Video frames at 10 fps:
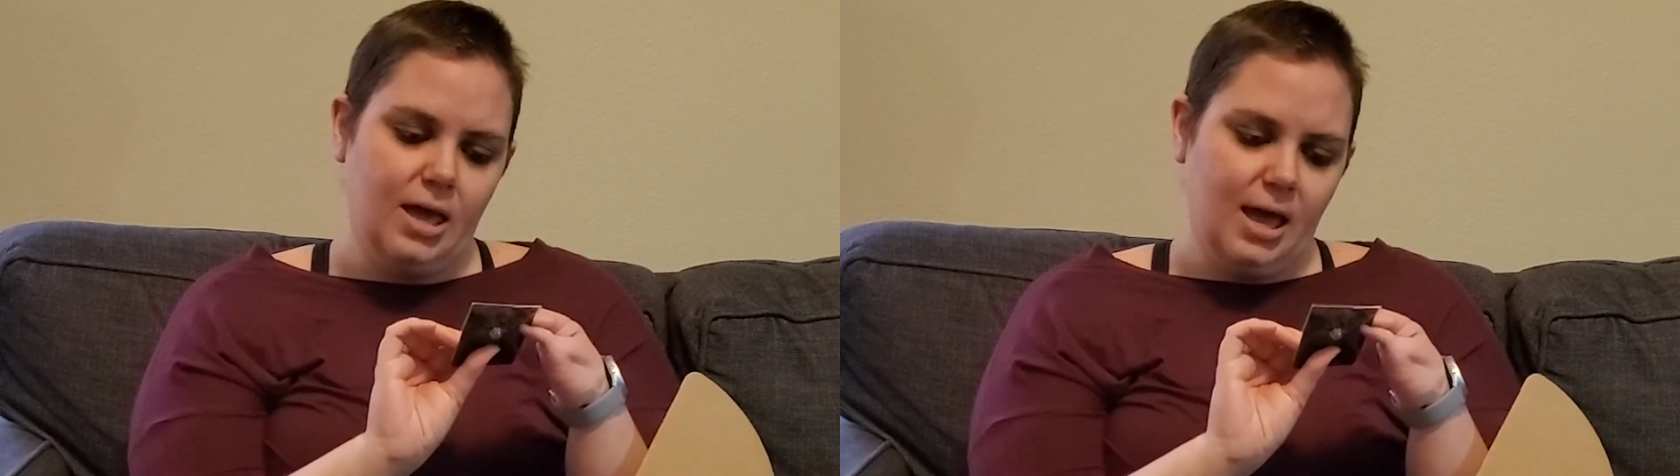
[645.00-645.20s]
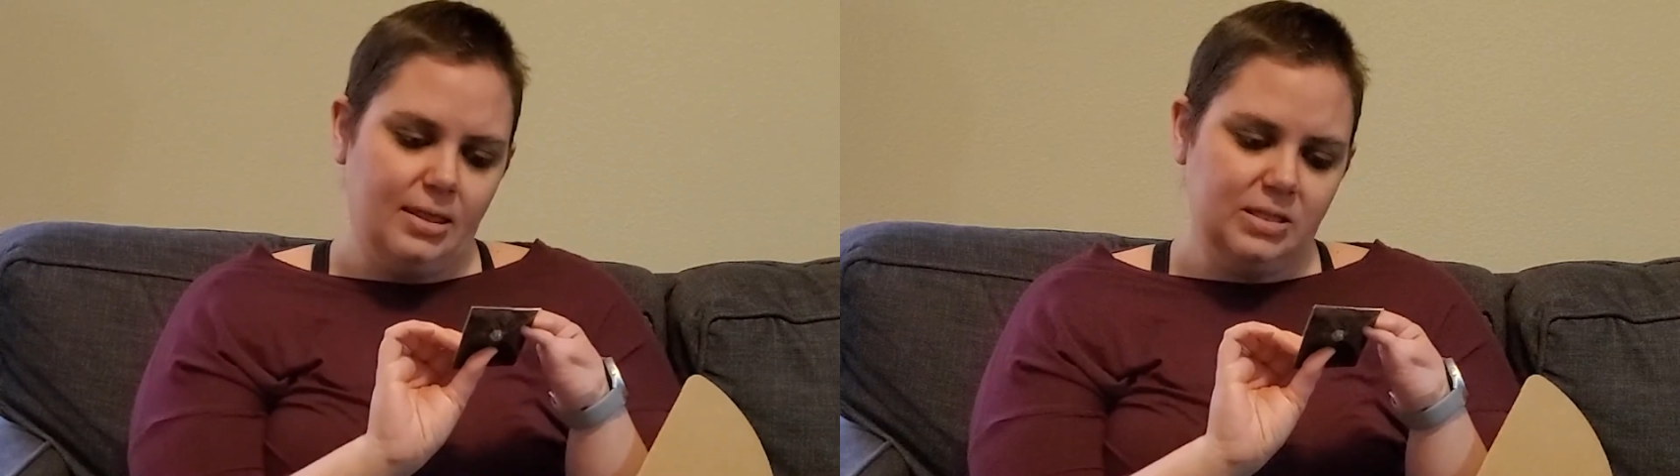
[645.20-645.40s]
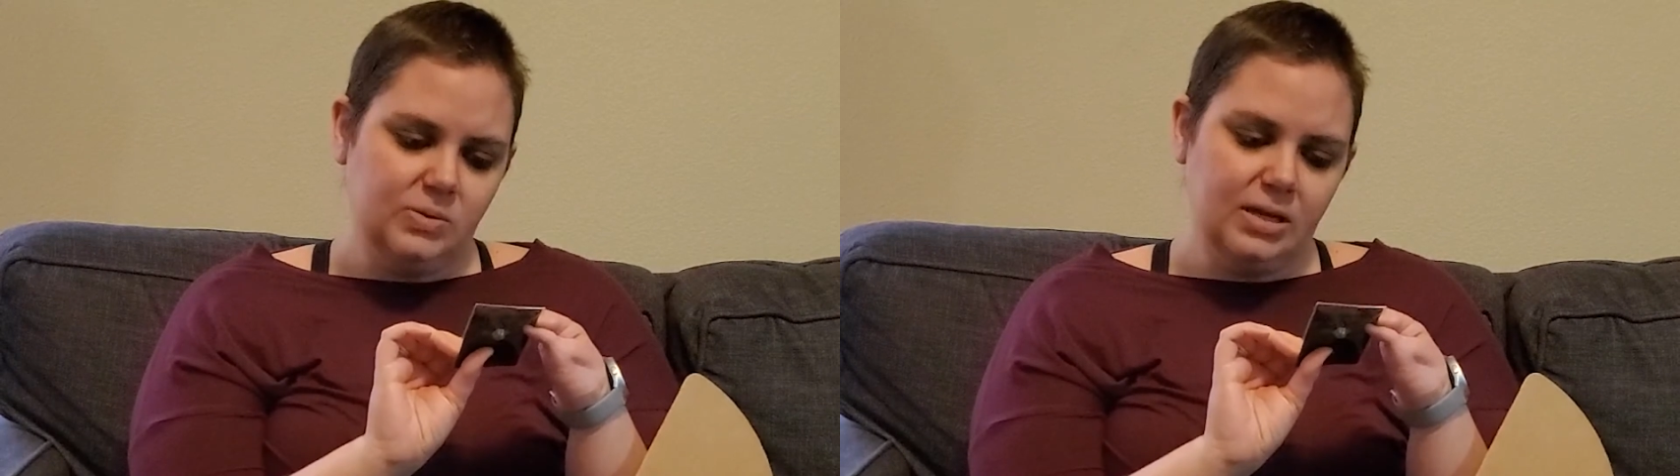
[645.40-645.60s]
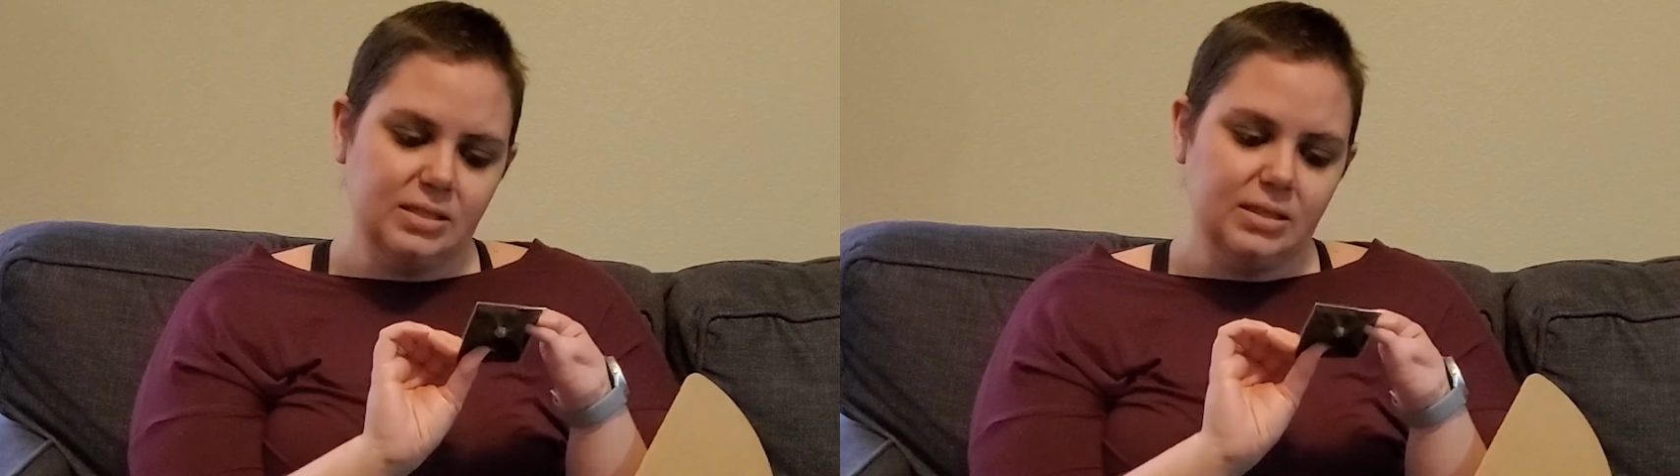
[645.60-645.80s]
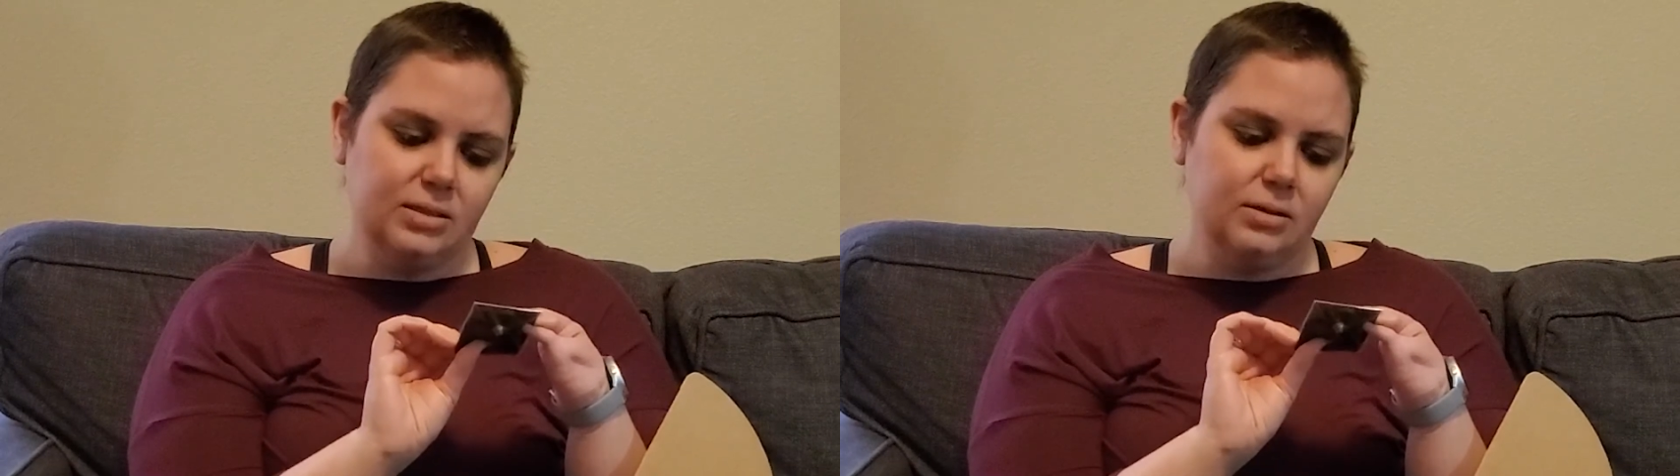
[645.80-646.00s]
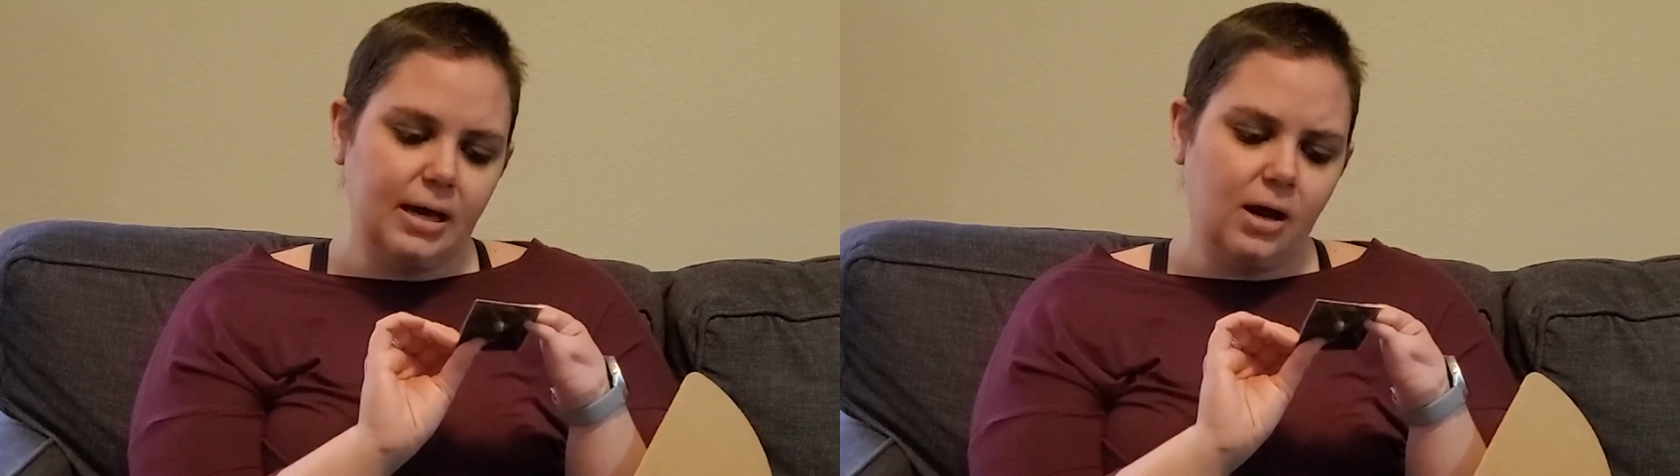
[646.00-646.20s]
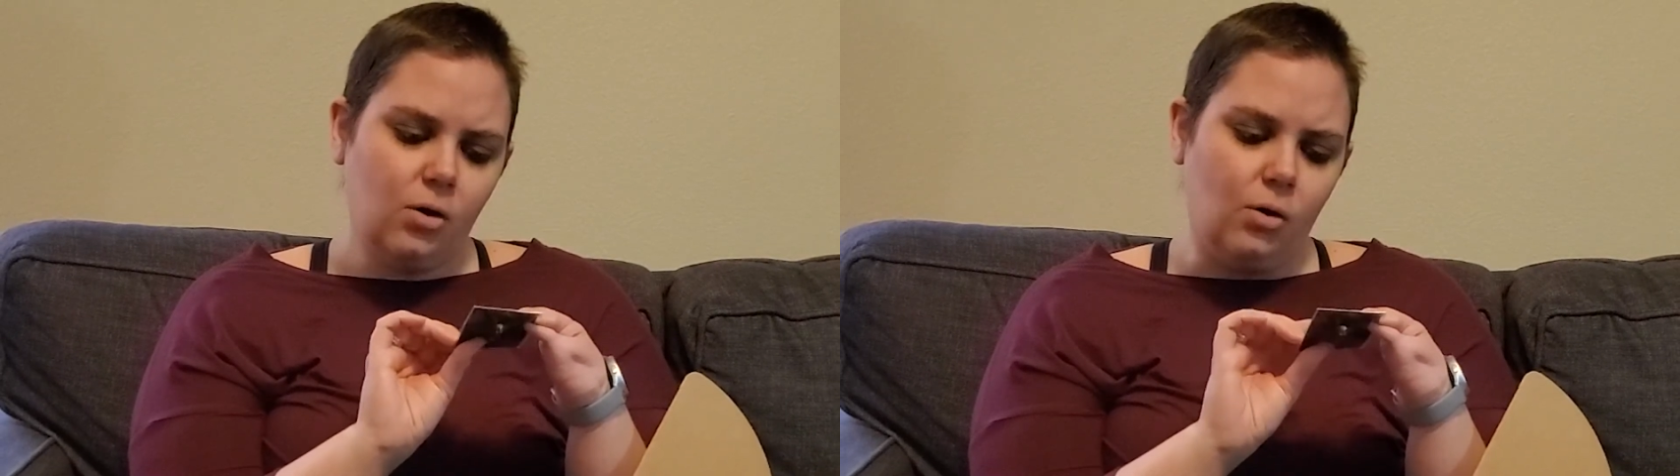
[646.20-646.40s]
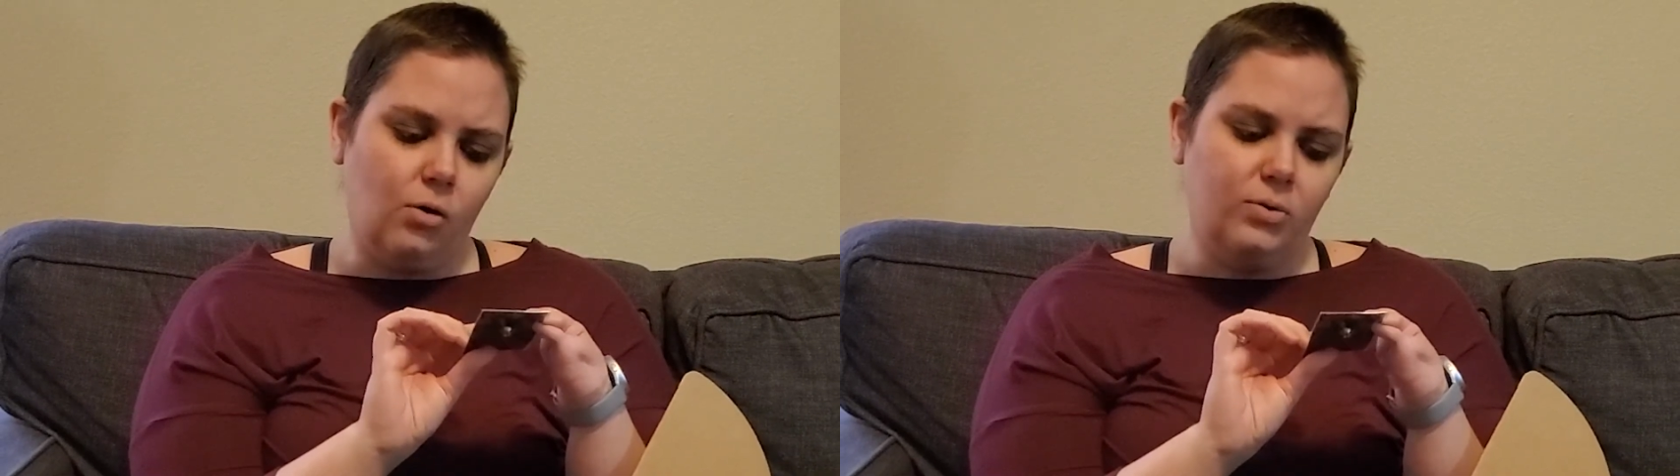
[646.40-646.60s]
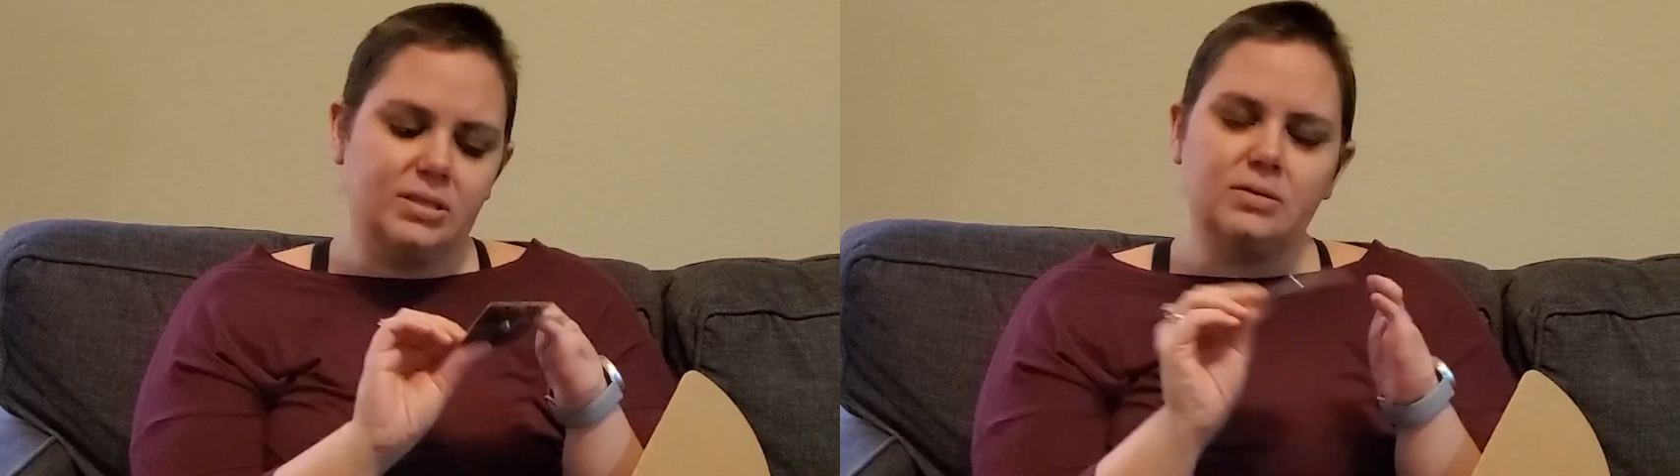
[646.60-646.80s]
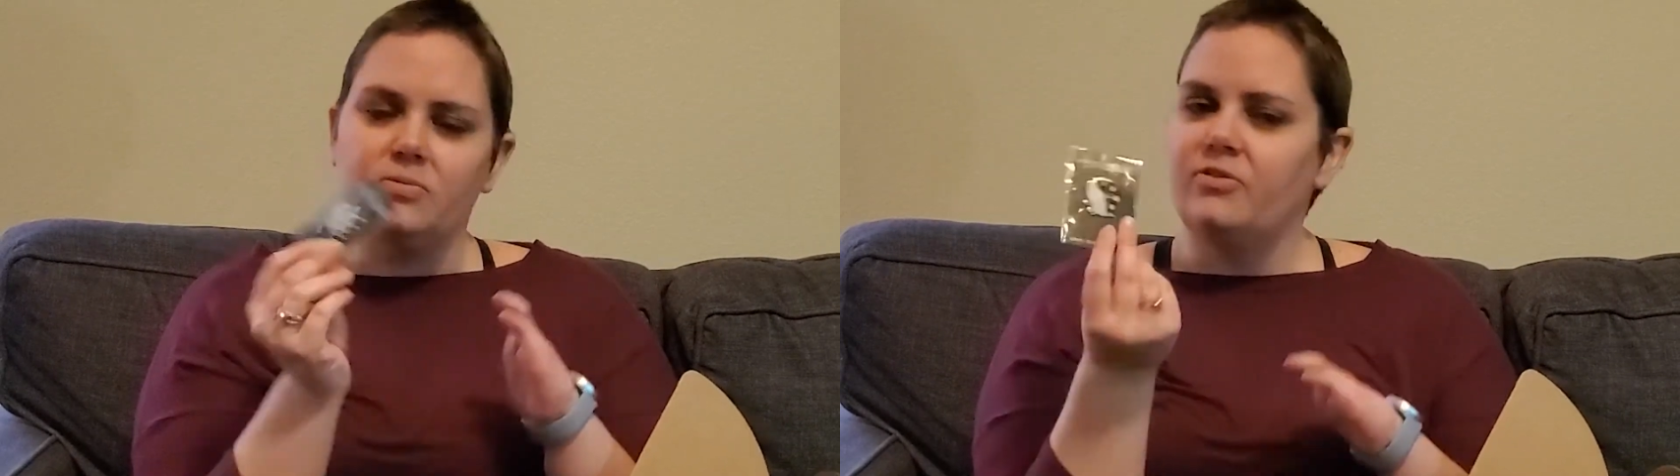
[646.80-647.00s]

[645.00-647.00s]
And this one has a little owl with some